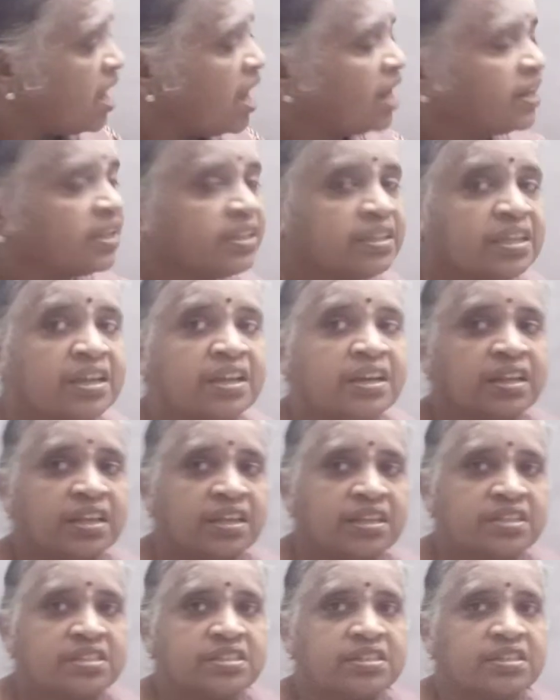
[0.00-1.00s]
Another
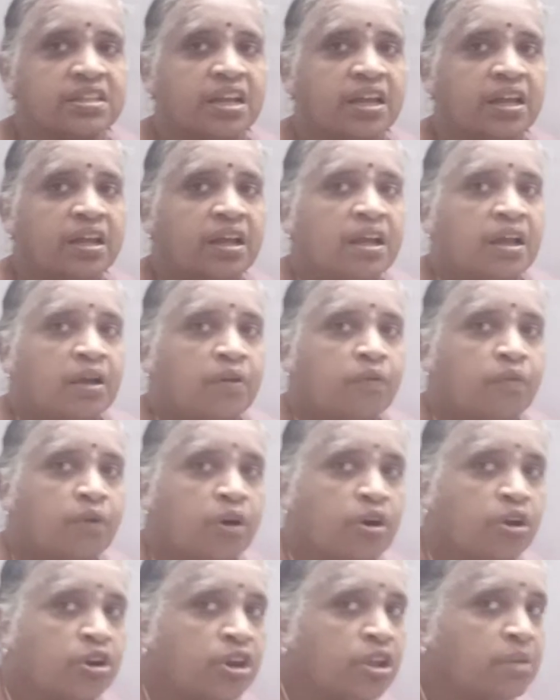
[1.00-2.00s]
is the
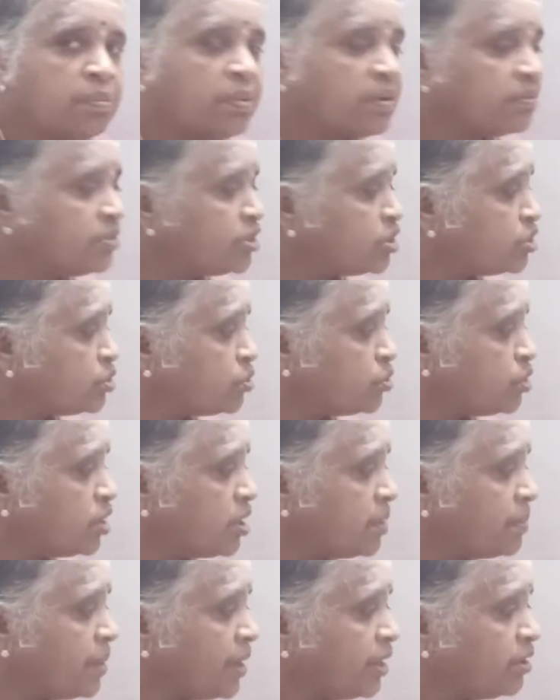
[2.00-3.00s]
volume of the
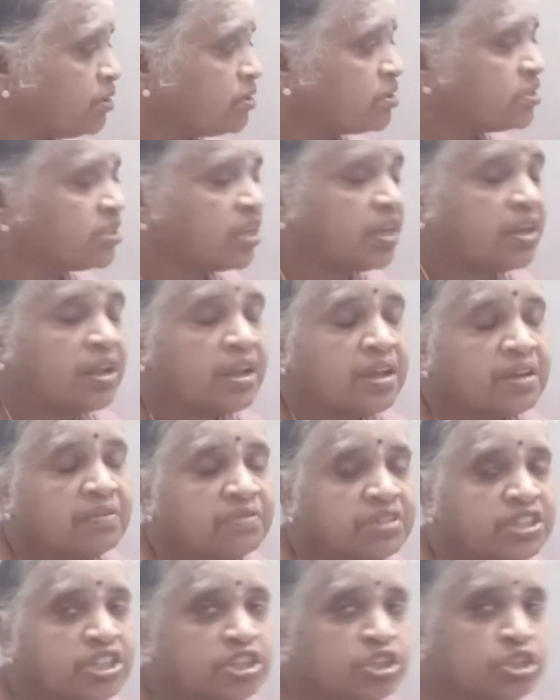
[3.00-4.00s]
sodium hydroxide
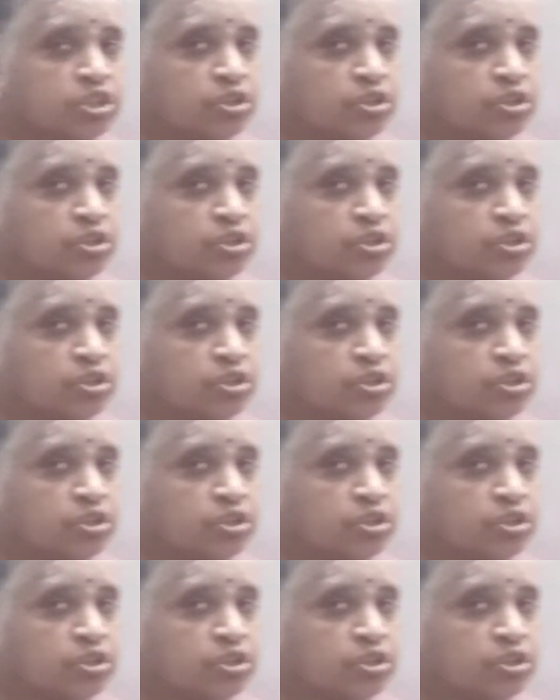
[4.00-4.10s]
which is